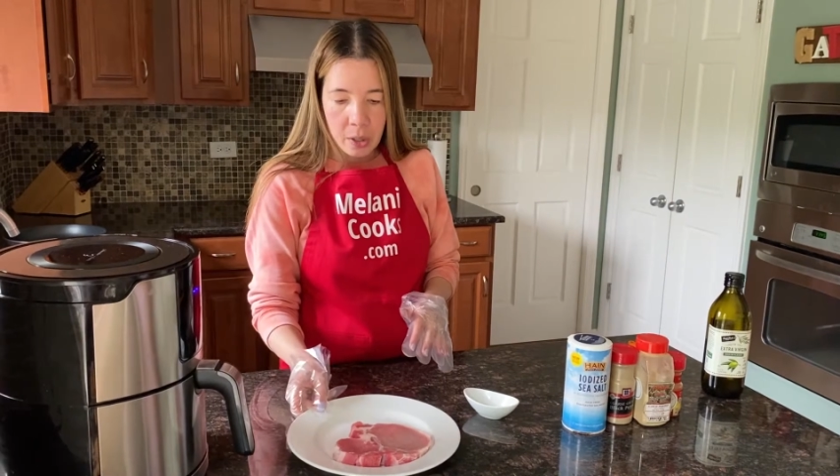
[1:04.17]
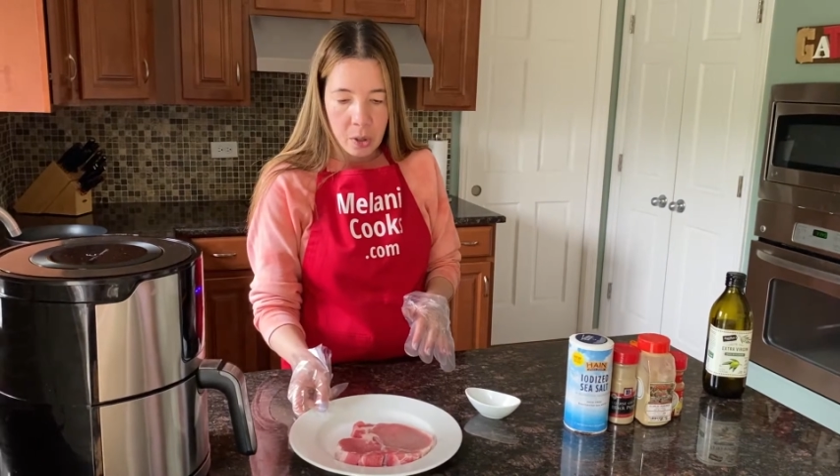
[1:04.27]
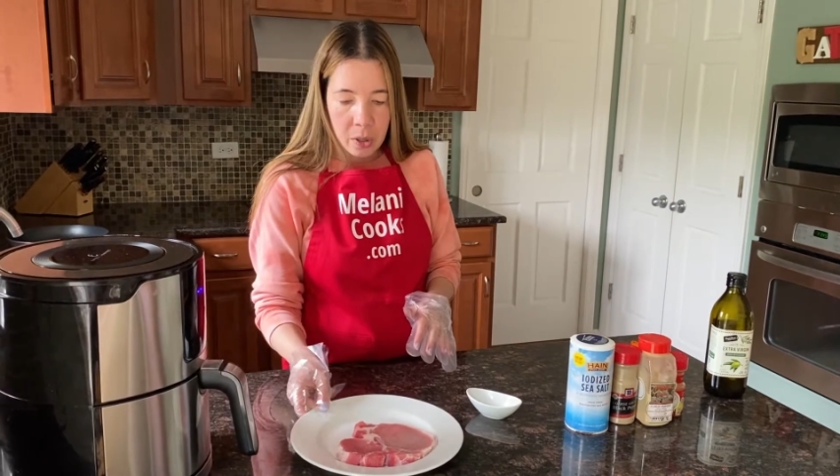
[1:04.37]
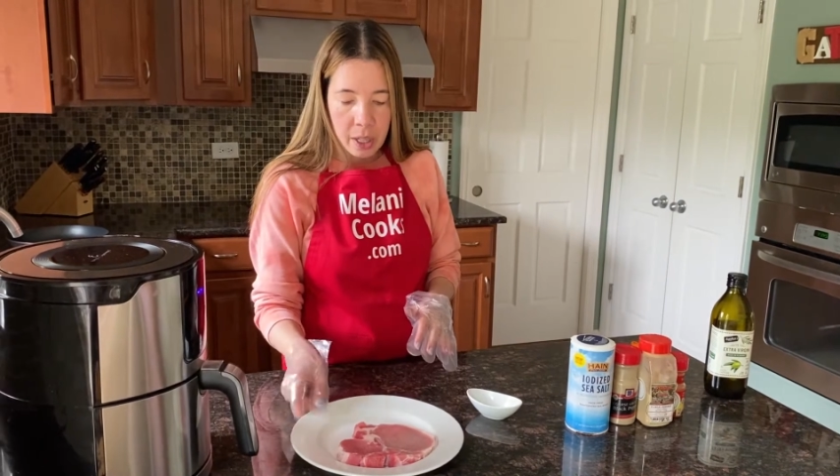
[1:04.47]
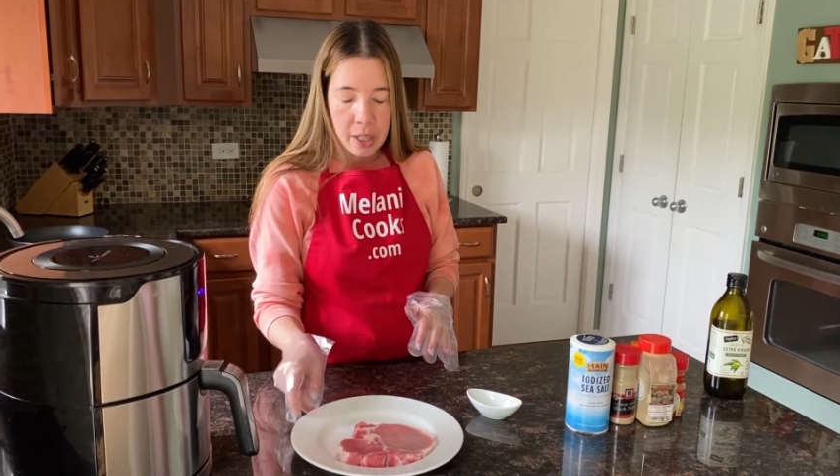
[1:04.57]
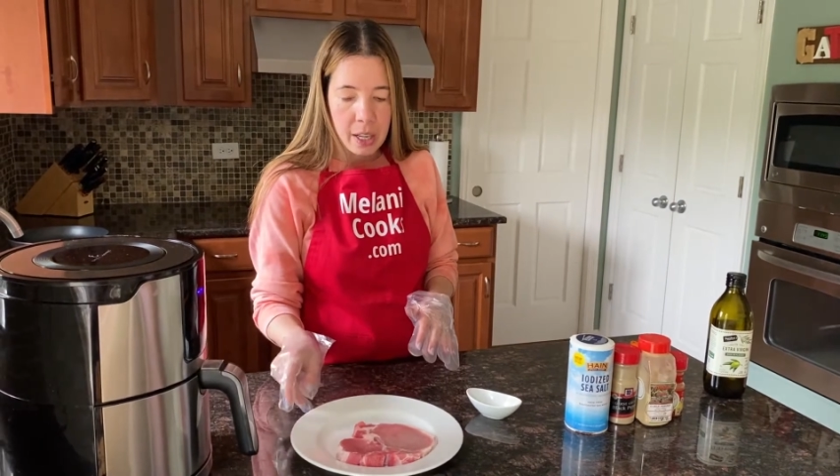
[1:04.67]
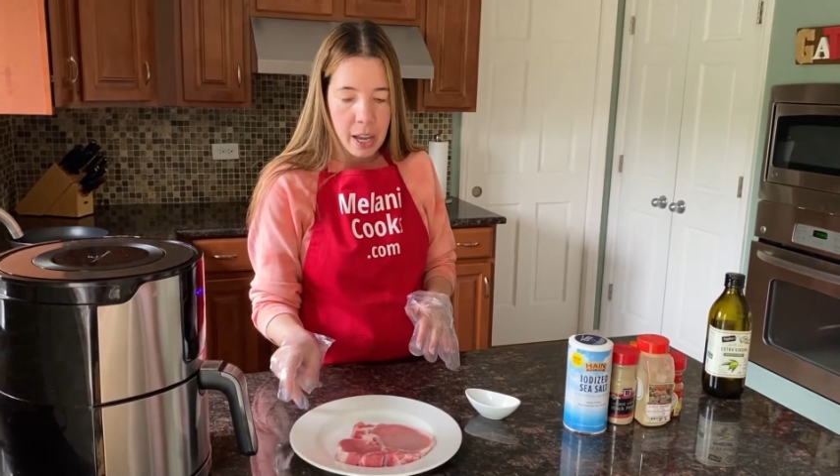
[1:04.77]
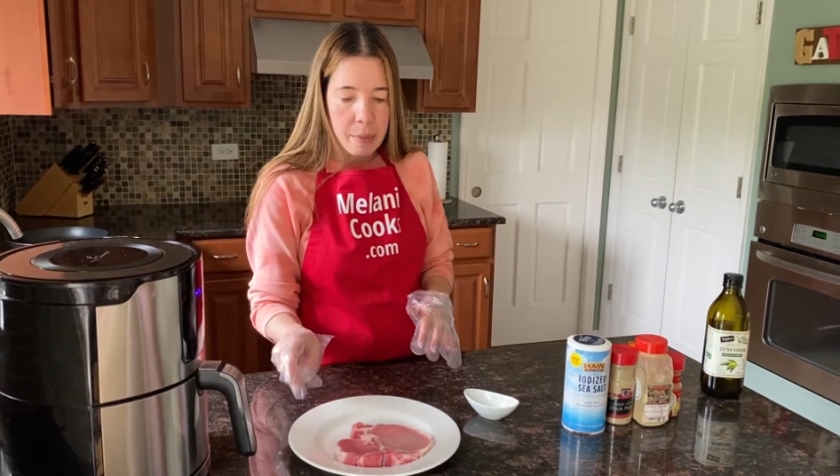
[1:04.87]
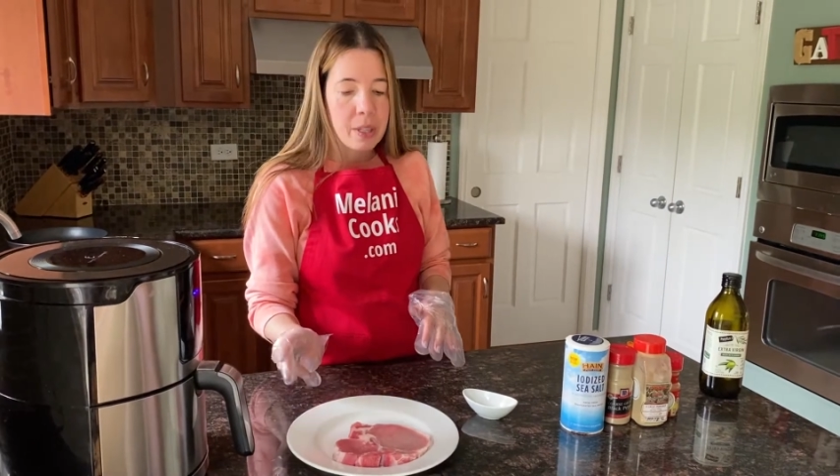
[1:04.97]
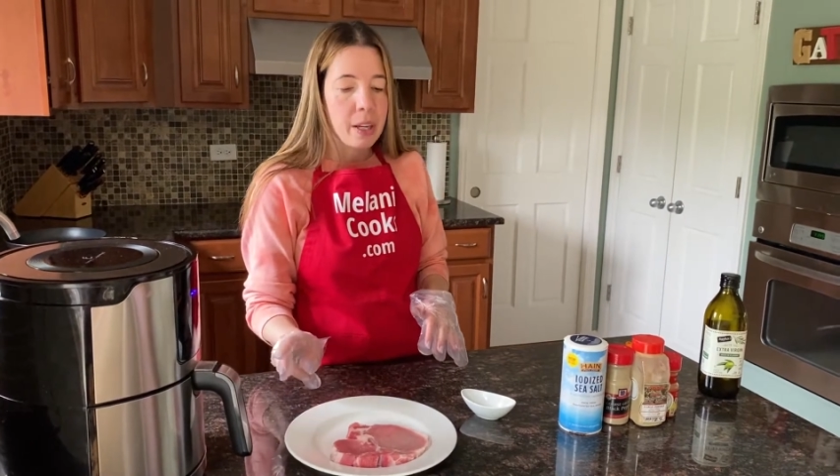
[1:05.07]
The cooking
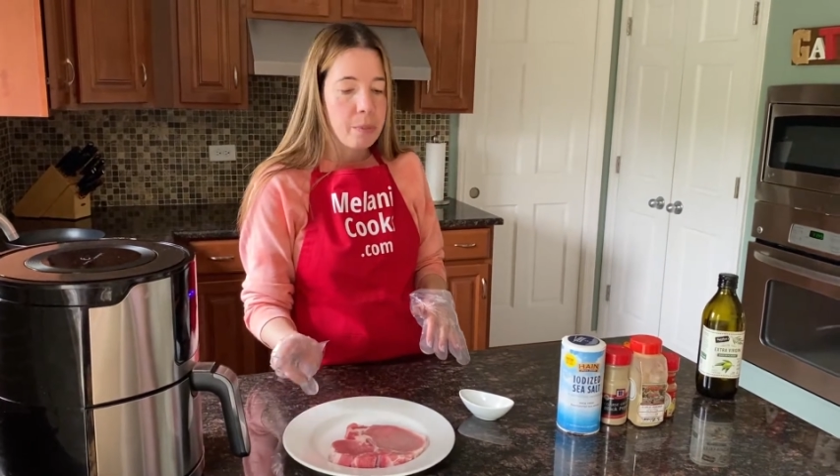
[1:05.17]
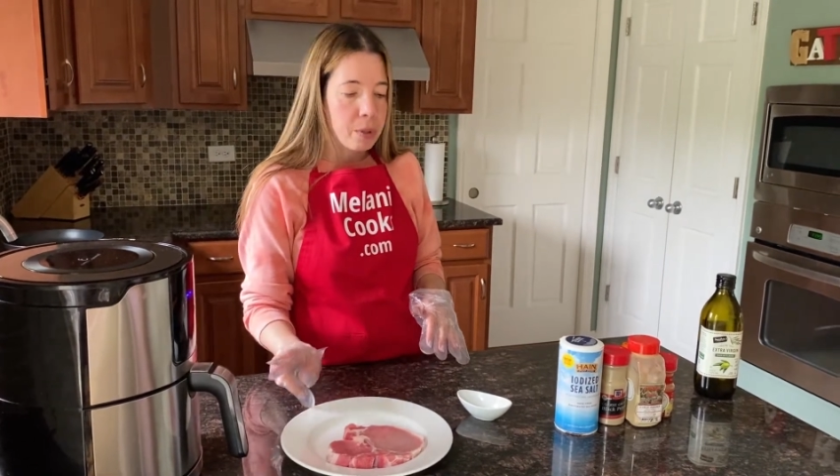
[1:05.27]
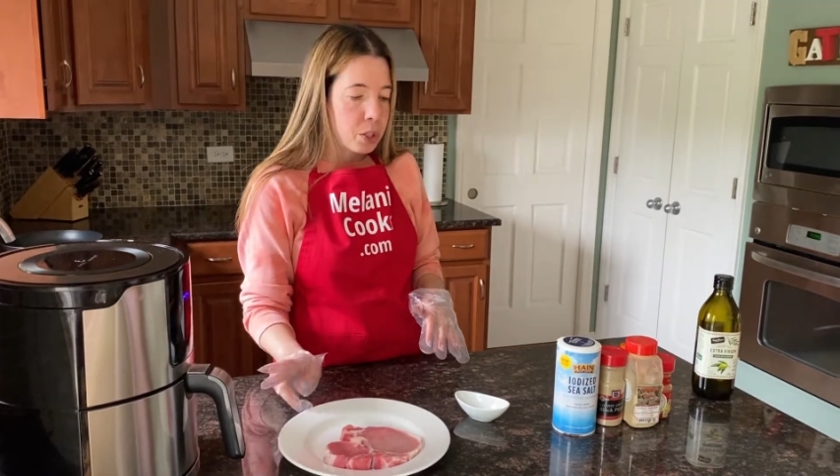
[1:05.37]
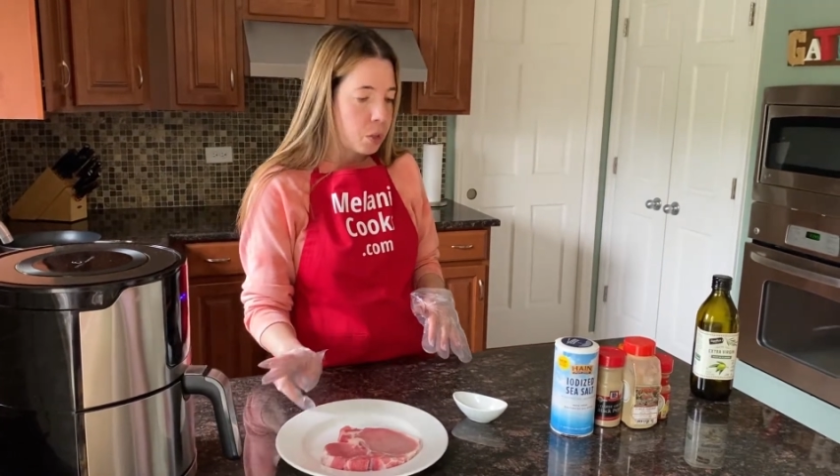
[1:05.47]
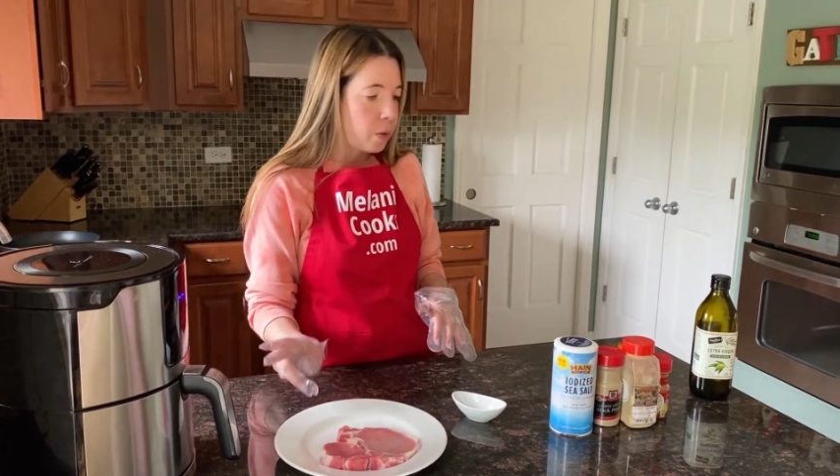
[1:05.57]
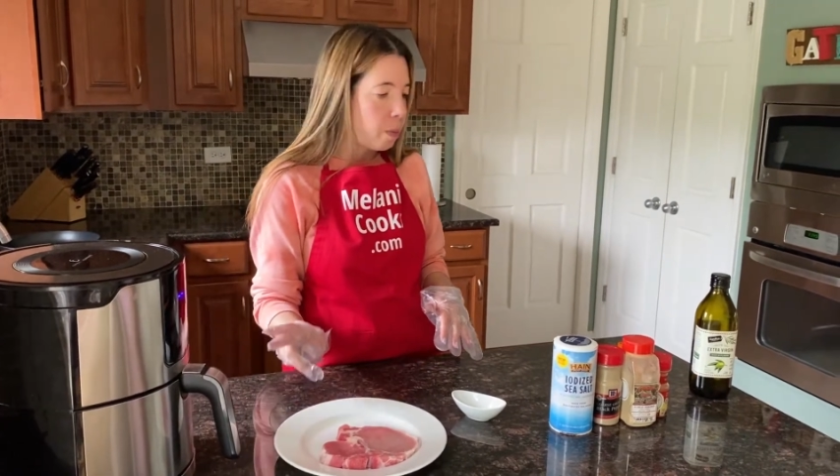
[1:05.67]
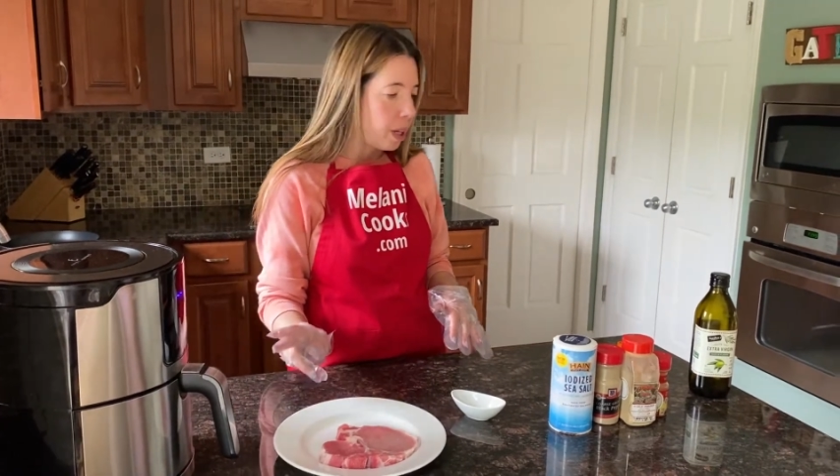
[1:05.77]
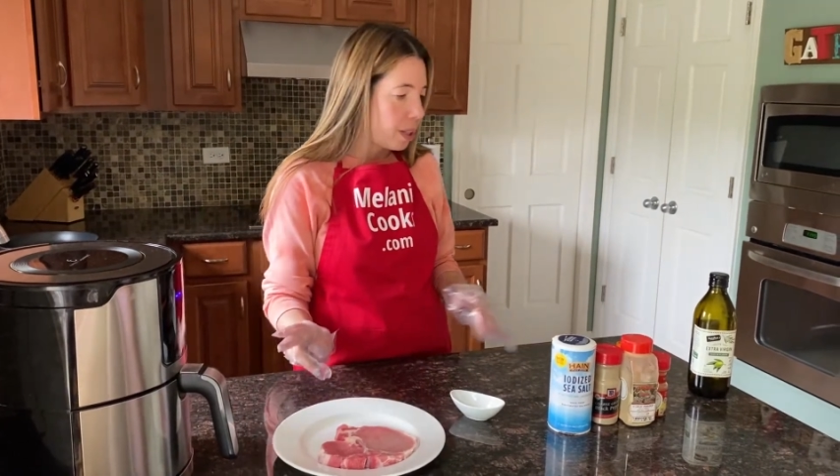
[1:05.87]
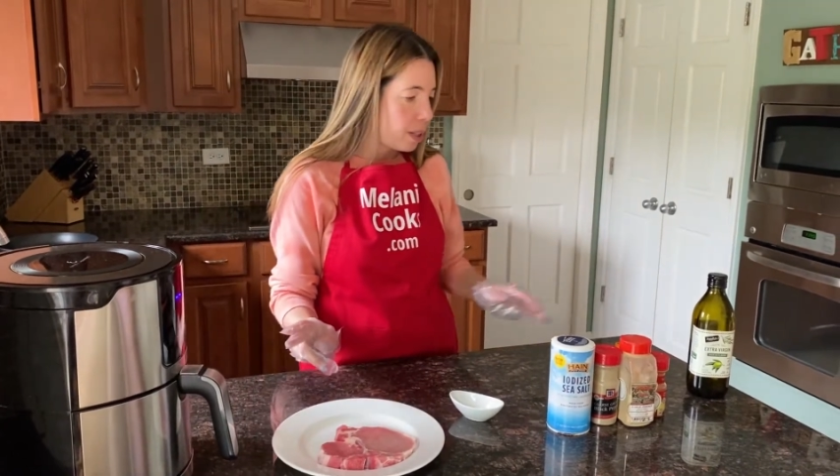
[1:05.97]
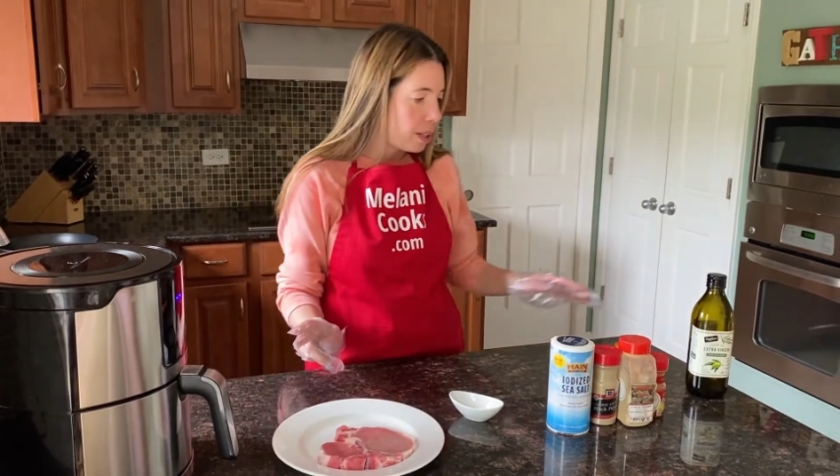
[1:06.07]
time and temperature
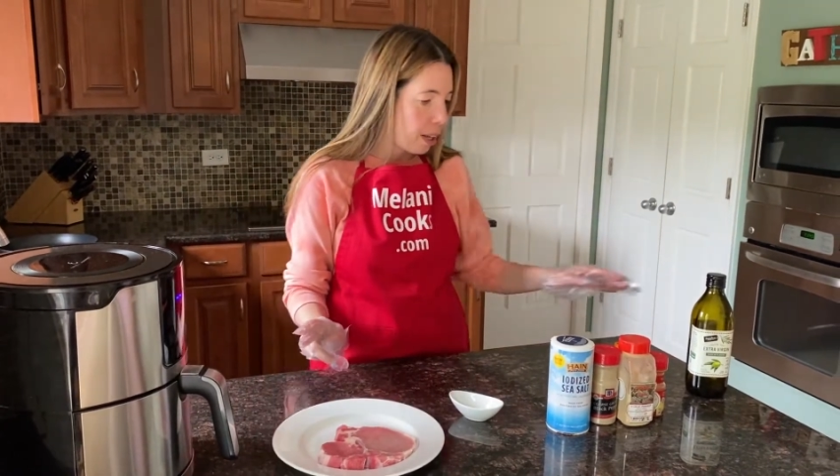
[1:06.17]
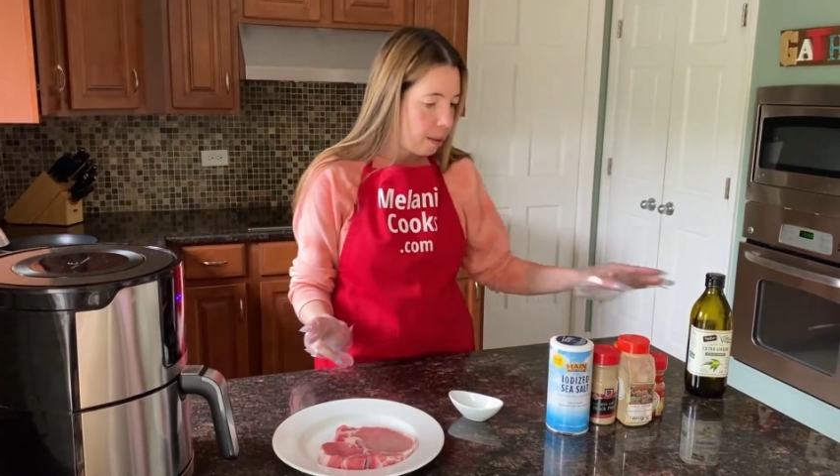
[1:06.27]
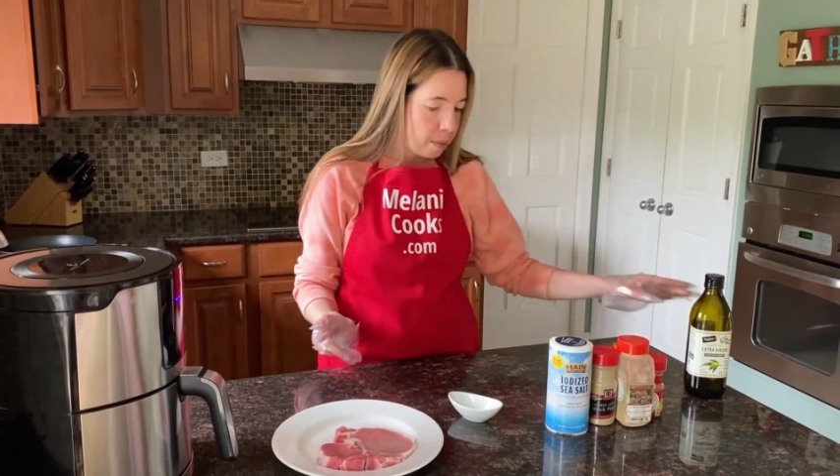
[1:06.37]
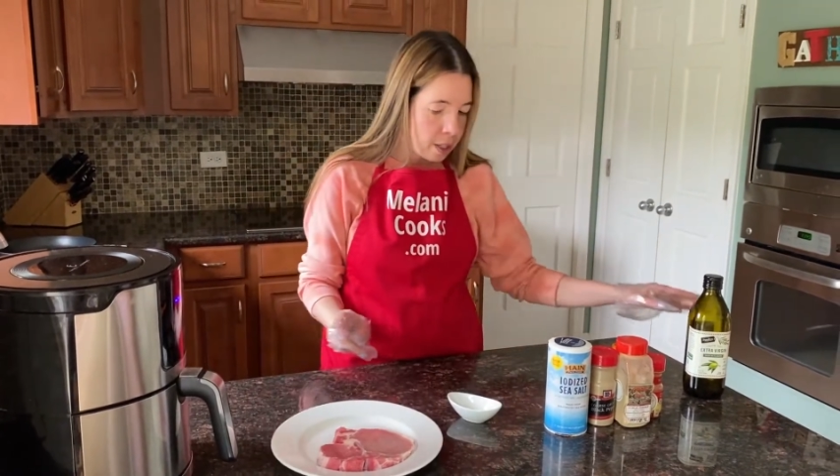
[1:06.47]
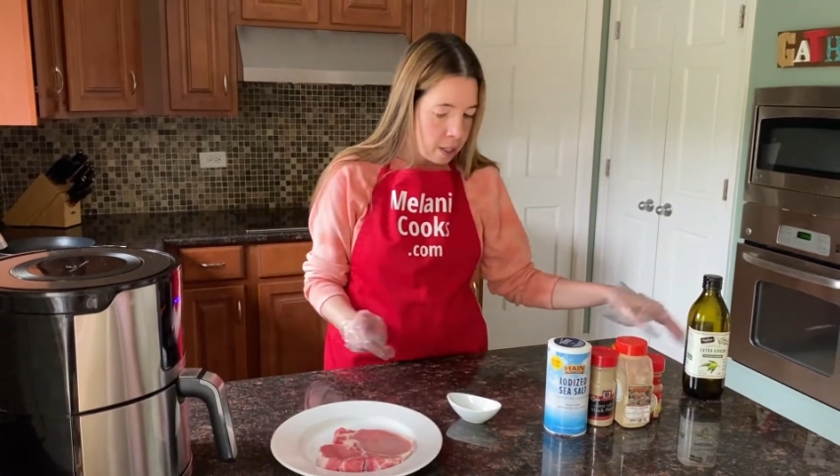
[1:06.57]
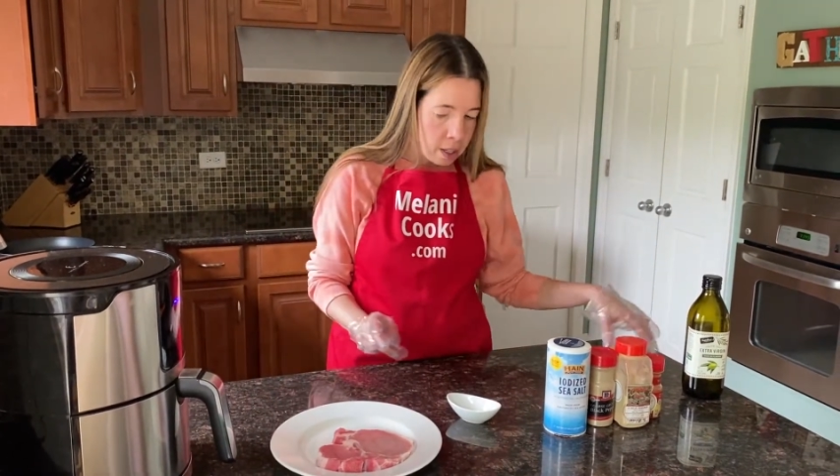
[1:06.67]
remain the same.